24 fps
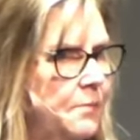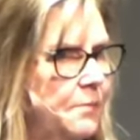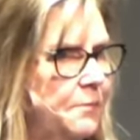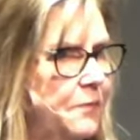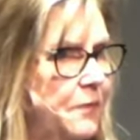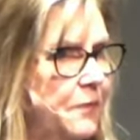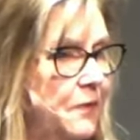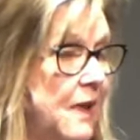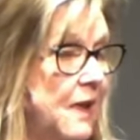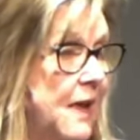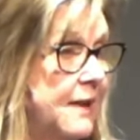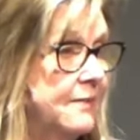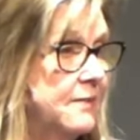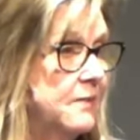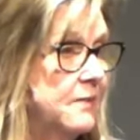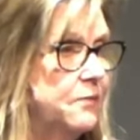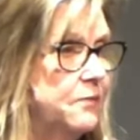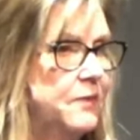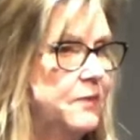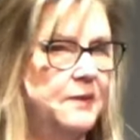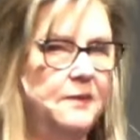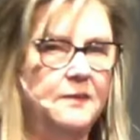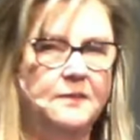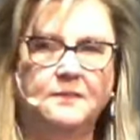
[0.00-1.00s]

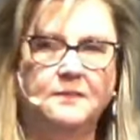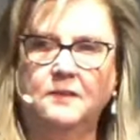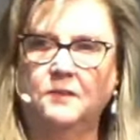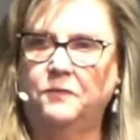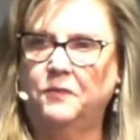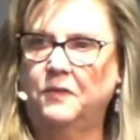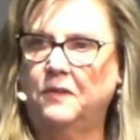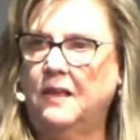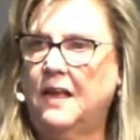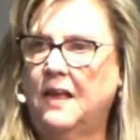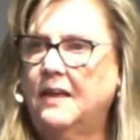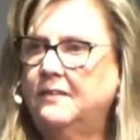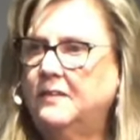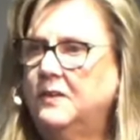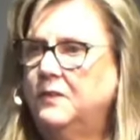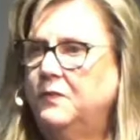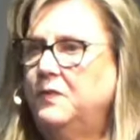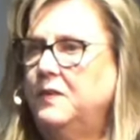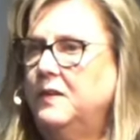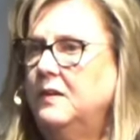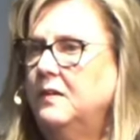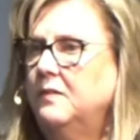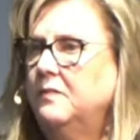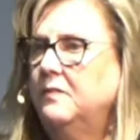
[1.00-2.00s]
philosophy is the
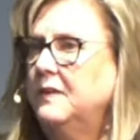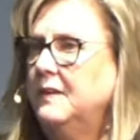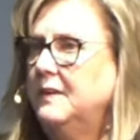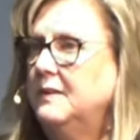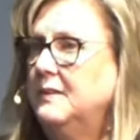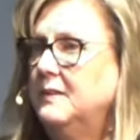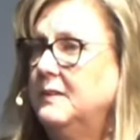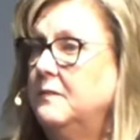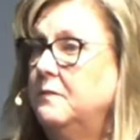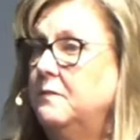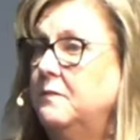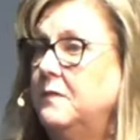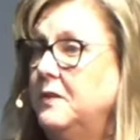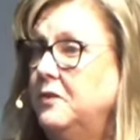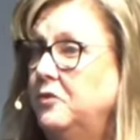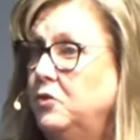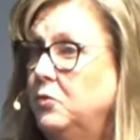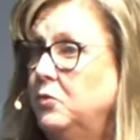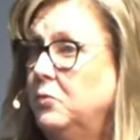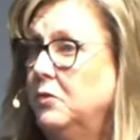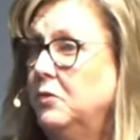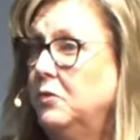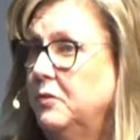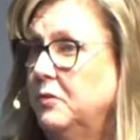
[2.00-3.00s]
philosophy of
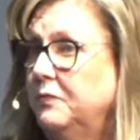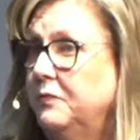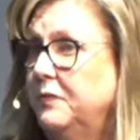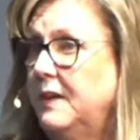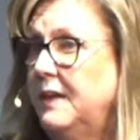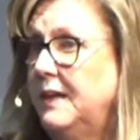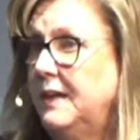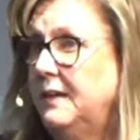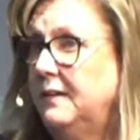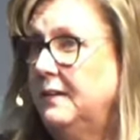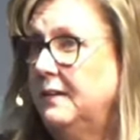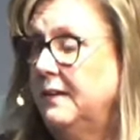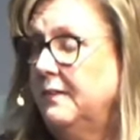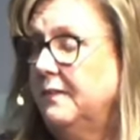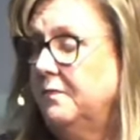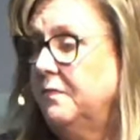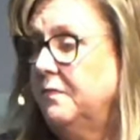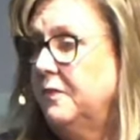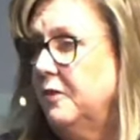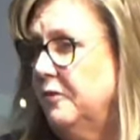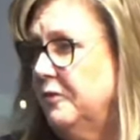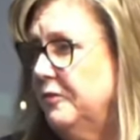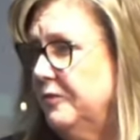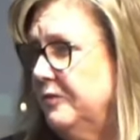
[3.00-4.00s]
individual healing
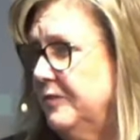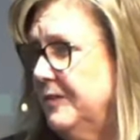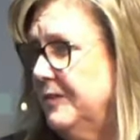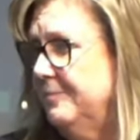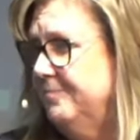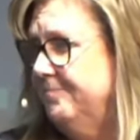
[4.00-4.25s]
first.